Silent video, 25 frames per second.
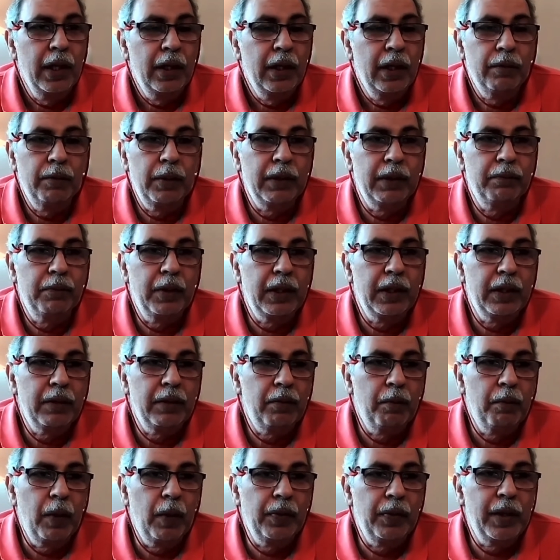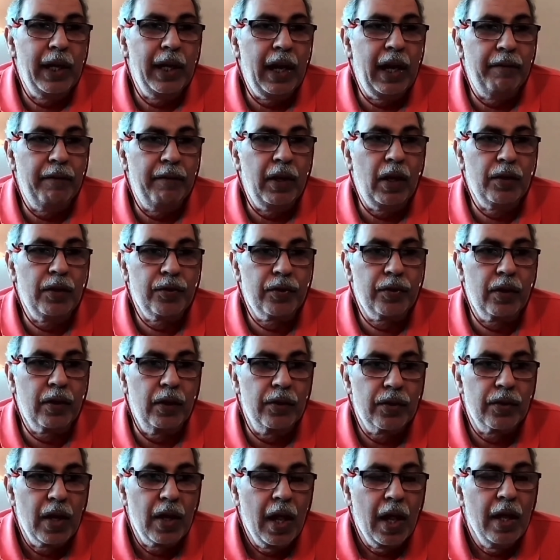when it won the 11
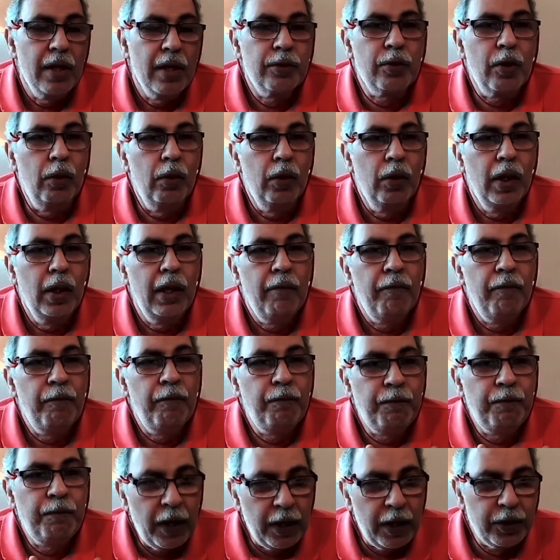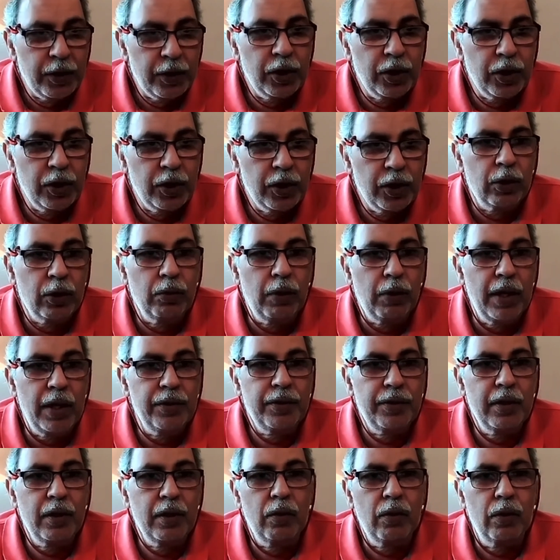Oscars. So first check, to
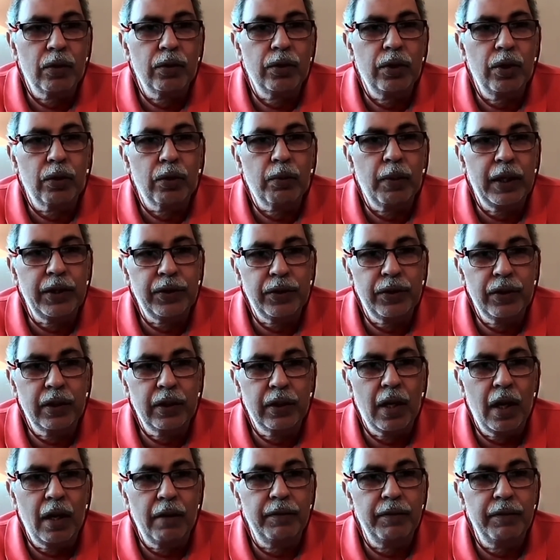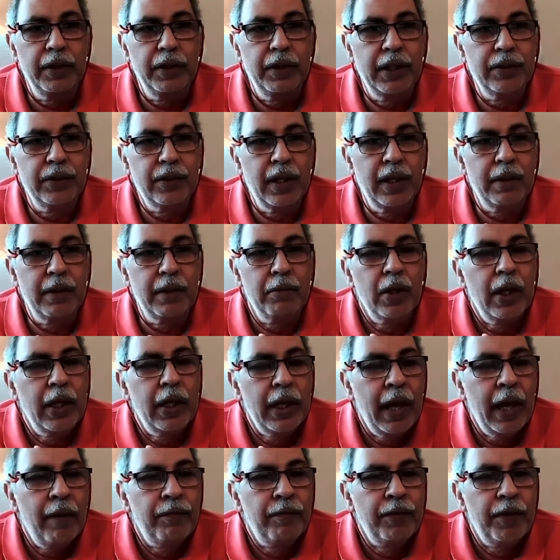answer your question, Garvin, is that
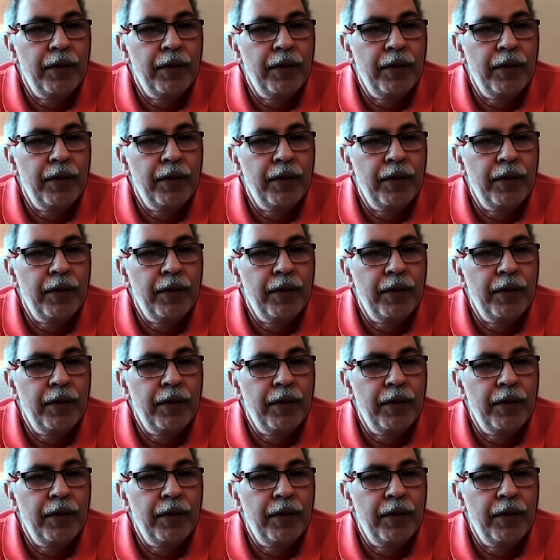the